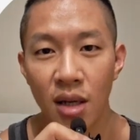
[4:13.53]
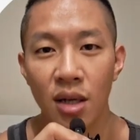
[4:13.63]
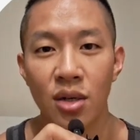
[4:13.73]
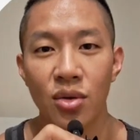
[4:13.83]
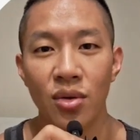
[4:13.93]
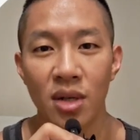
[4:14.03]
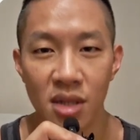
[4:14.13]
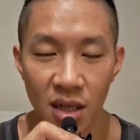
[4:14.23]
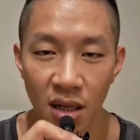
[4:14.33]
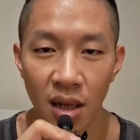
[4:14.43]
into a
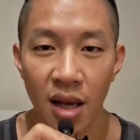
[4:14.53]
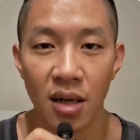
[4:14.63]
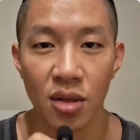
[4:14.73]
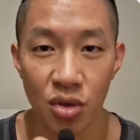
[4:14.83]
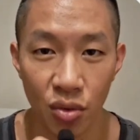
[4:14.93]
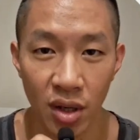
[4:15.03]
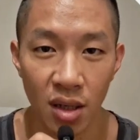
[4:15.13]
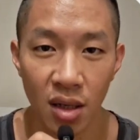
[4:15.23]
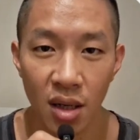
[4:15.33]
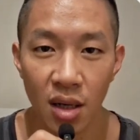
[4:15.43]
single-handed swing